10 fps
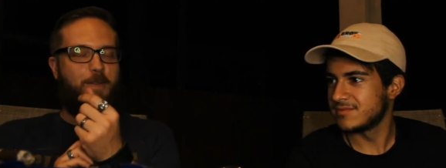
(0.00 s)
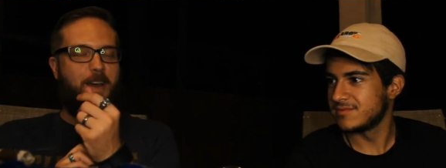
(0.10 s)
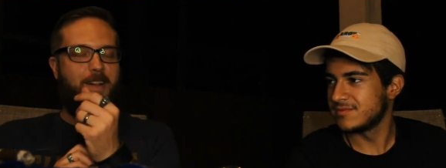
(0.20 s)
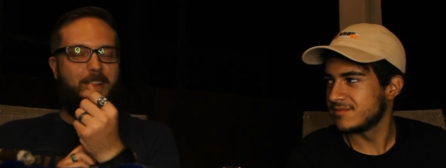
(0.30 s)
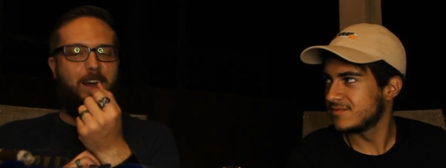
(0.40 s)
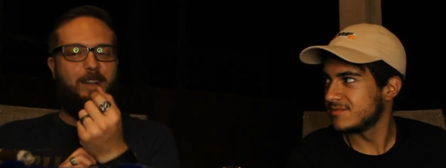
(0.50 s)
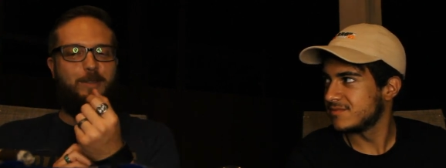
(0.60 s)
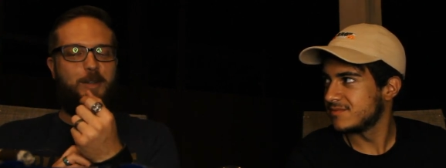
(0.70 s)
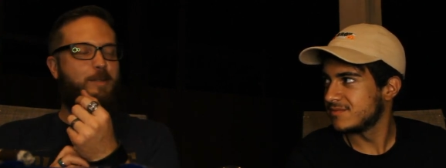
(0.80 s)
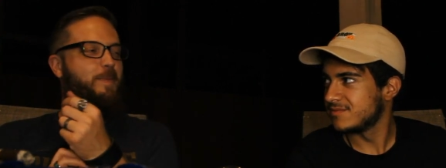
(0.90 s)
Speaker 1: got a lot
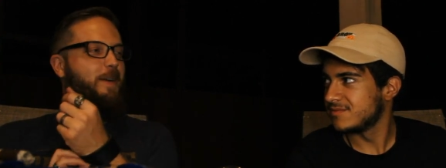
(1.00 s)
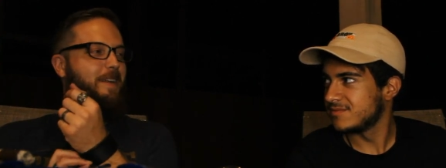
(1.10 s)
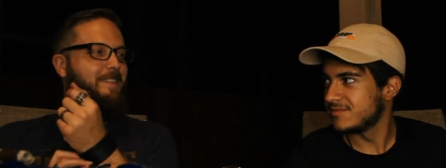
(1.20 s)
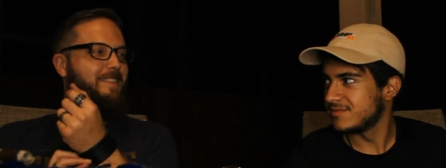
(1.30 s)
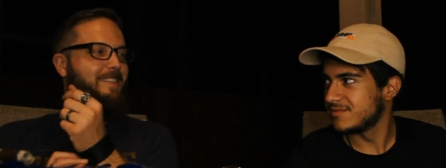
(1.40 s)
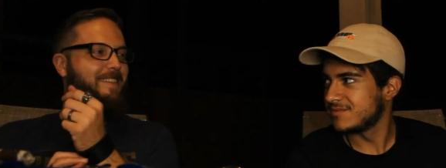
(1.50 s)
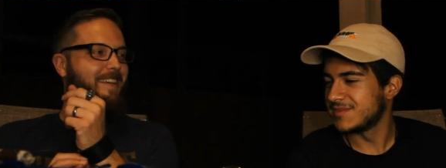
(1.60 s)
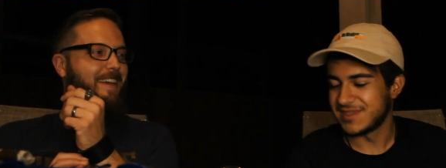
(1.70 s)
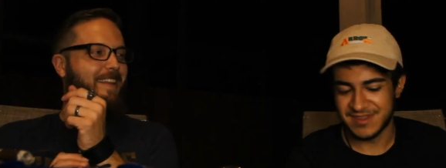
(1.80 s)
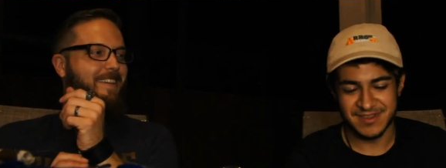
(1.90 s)
to experience.
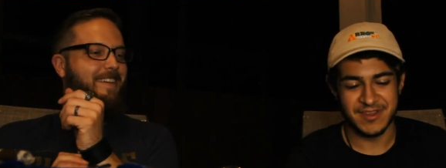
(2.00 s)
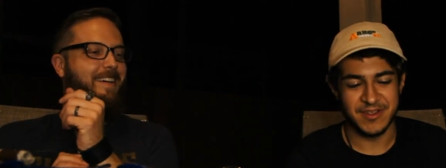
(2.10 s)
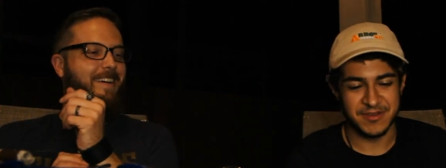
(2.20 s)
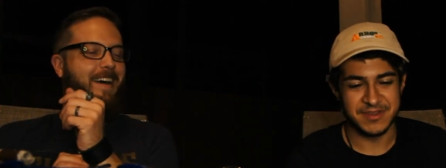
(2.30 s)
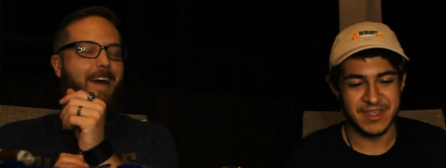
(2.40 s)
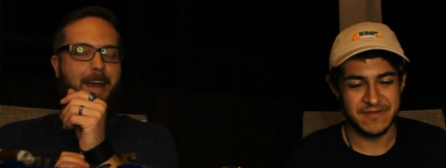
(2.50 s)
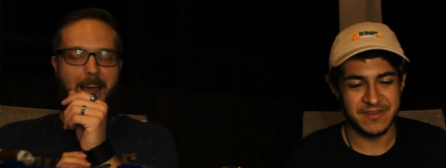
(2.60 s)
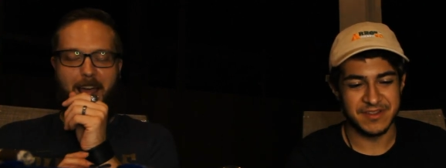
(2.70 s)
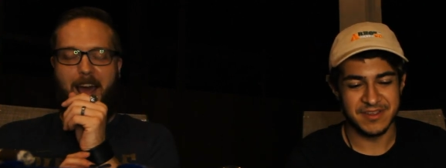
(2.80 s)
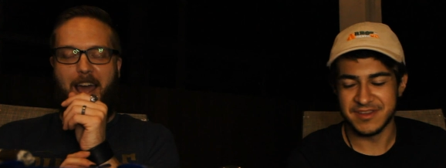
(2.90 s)
And uh,
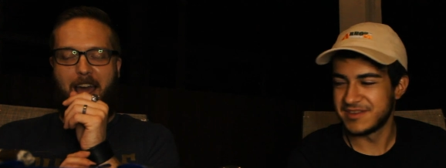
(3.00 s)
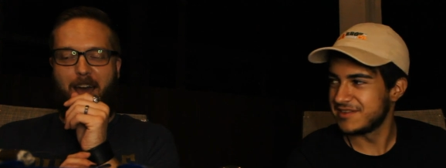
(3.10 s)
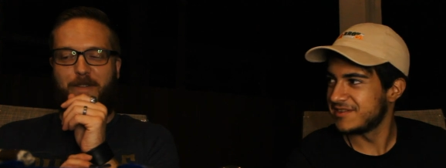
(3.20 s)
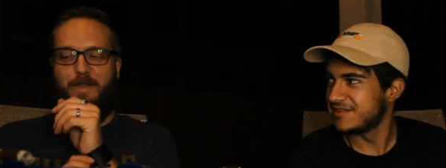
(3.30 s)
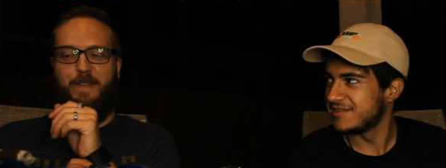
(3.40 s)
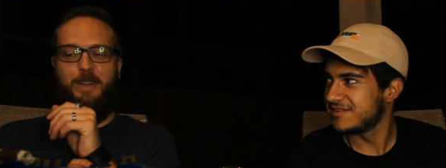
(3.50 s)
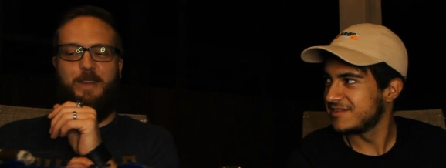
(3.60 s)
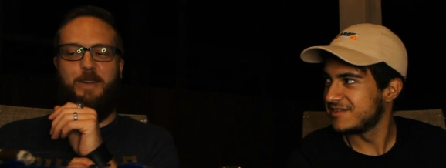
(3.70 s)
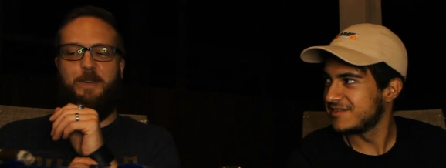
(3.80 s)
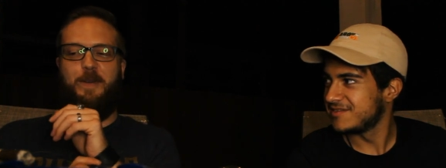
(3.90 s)
I, I, have a
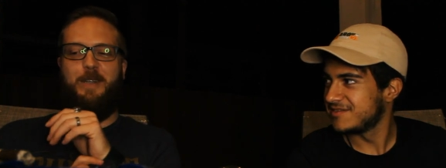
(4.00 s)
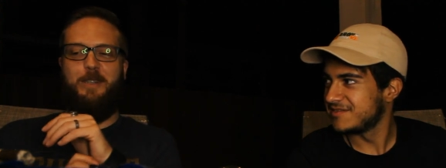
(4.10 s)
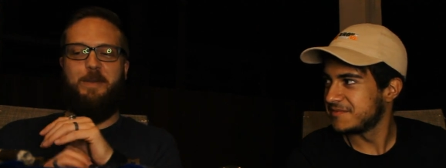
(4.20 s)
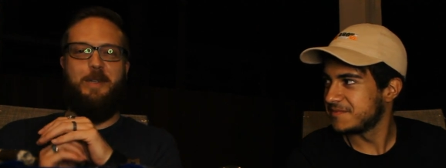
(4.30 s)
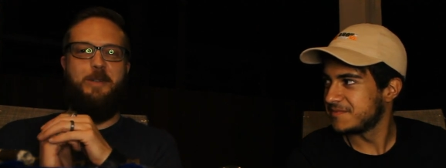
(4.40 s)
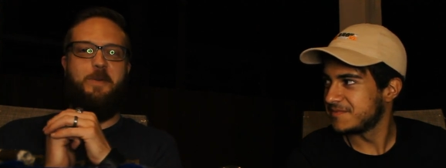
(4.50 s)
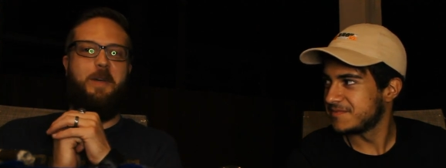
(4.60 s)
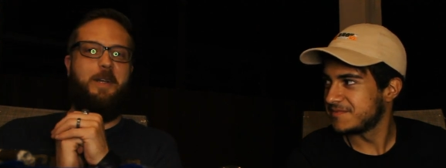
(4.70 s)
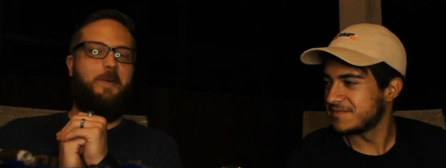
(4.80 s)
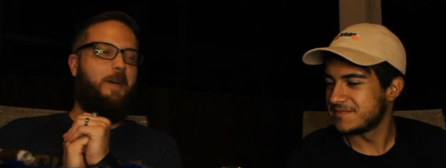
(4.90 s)
feeling you're going to enjoy
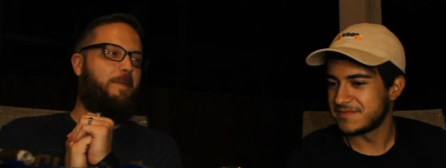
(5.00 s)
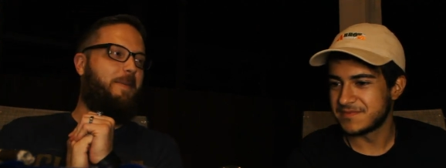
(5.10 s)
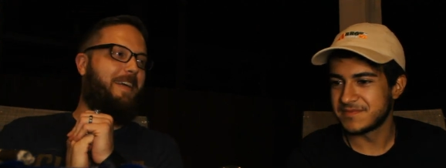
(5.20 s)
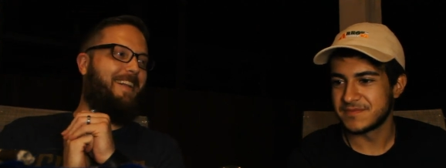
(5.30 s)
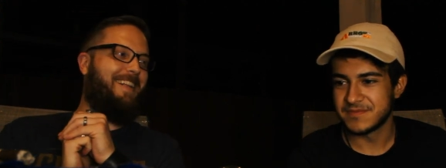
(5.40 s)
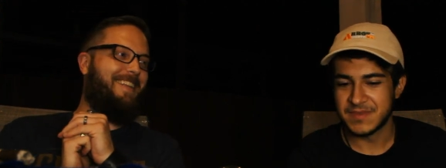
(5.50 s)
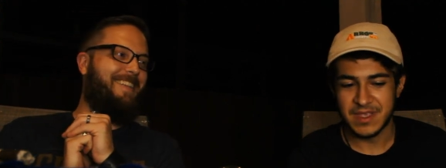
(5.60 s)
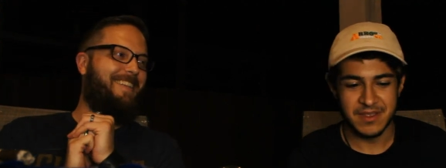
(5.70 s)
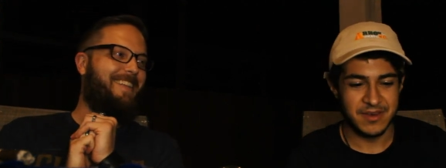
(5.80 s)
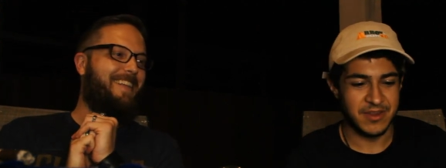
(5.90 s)
it quite a bit.
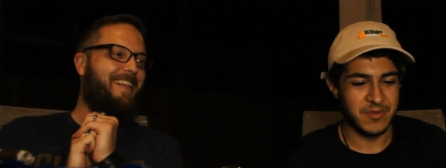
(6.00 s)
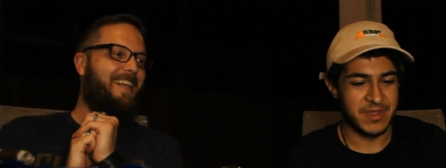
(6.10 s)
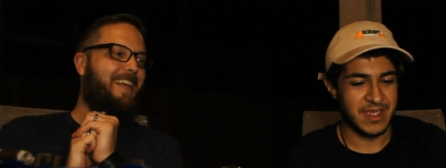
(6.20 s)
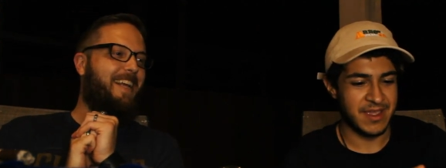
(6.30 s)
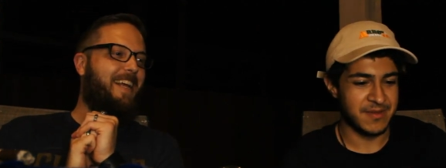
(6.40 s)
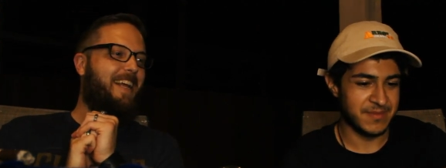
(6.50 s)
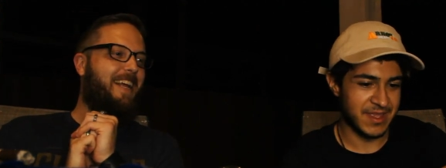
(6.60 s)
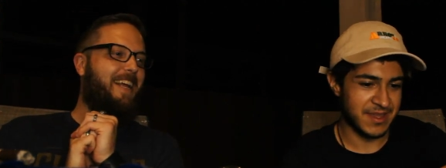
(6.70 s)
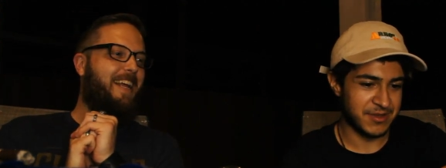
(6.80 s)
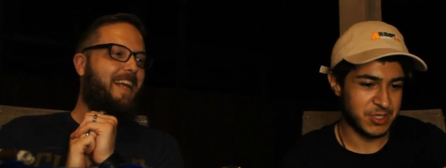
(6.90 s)
Speaker 2: No, but yeah,
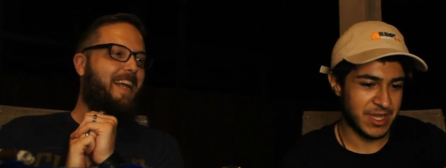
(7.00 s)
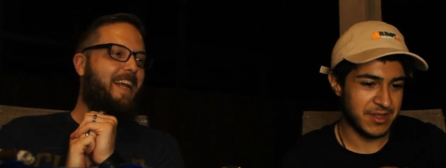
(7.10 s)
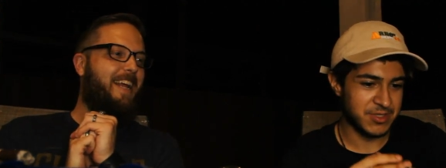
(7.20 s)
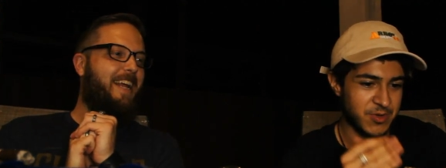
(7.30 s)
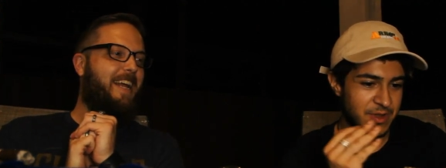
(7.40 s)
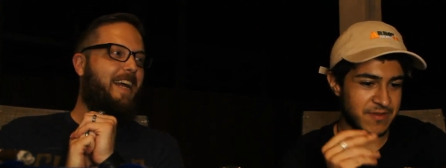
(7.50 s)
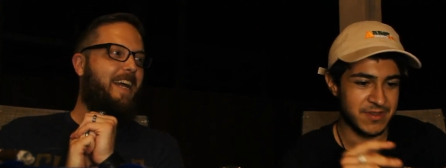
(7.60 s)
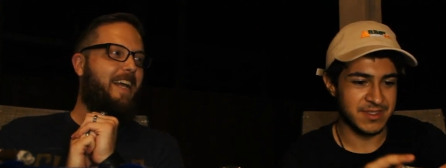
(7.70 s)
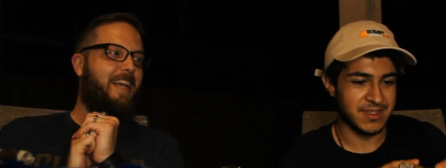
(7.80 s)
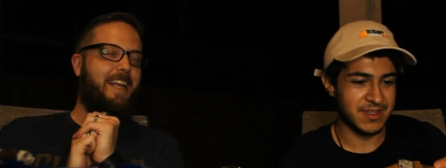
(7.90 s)
like shout out to
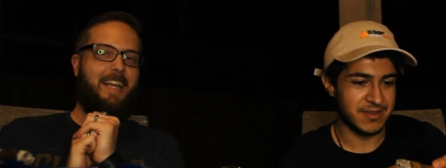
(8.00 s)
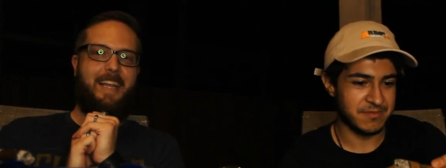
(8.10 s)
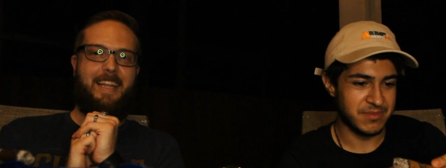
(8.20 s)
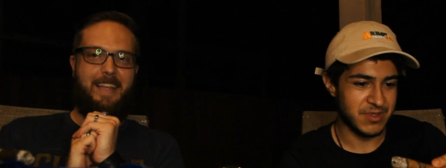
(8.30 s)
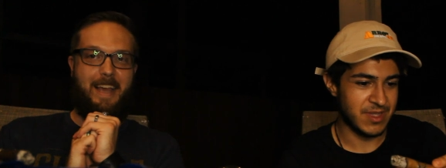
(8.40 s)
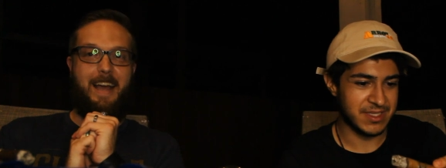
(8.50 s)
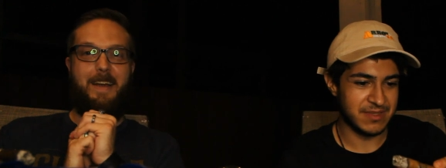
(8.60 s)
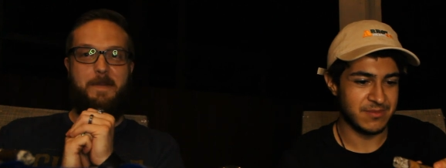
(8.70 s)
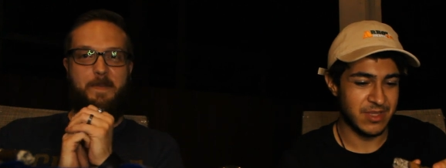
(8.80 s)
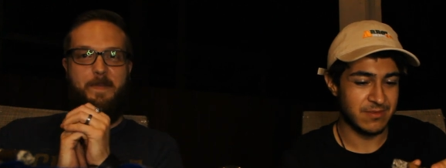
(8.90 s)
Cuevas. Like, you
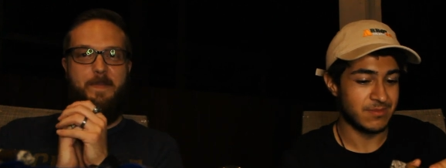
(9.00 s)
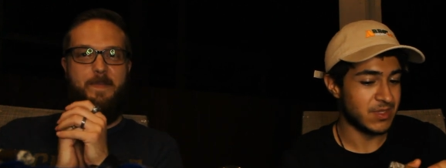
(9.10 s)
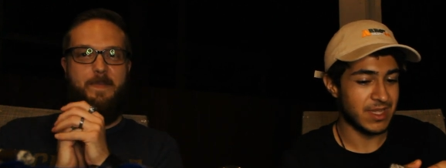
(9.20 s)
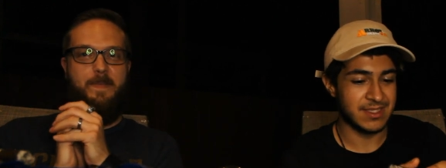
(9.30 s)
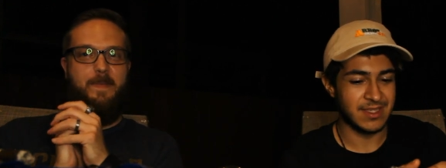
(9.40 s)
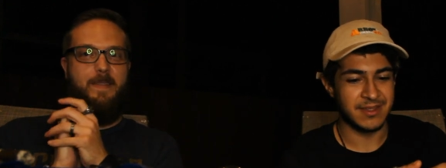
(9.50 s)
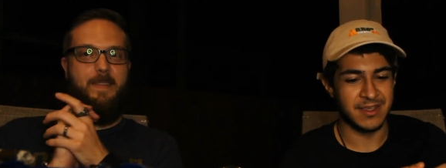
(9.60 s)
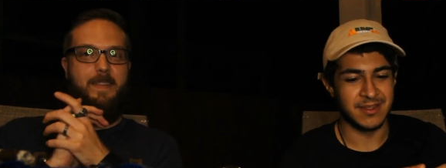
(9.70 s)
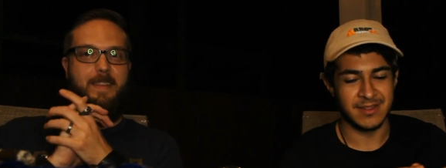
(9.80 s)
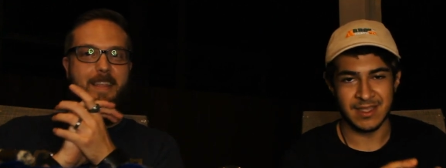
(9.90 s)
yeah, guys, you, you, guys did
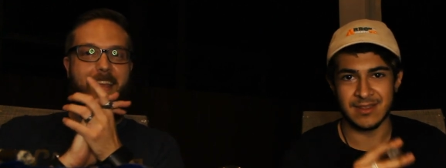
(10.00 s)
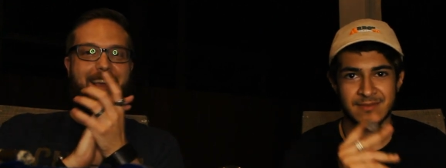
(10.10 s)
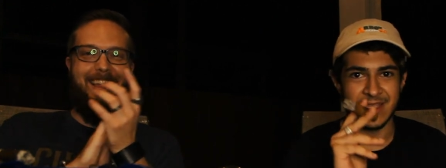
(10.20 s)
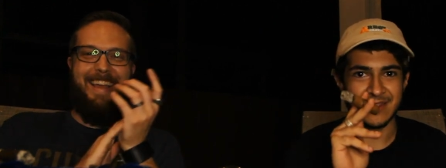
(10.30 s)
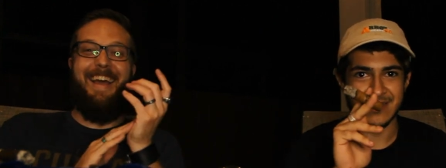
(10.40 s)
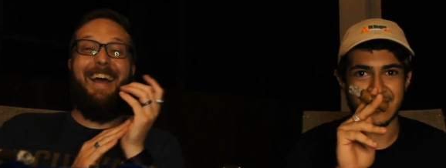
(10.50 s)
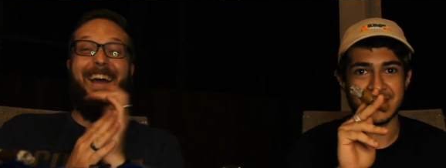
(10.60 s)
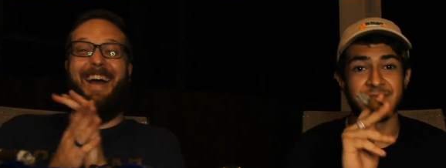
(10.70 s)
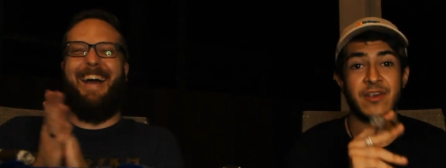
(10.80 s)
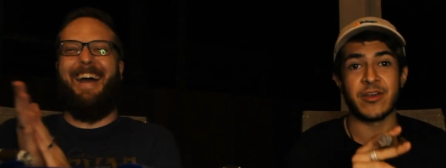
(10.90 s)
good. Like, like, like
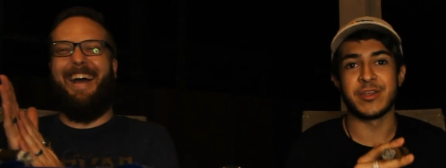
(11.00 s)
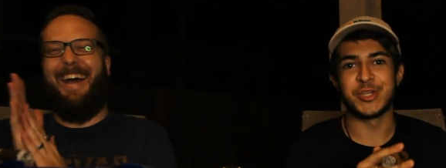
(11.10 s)
this is very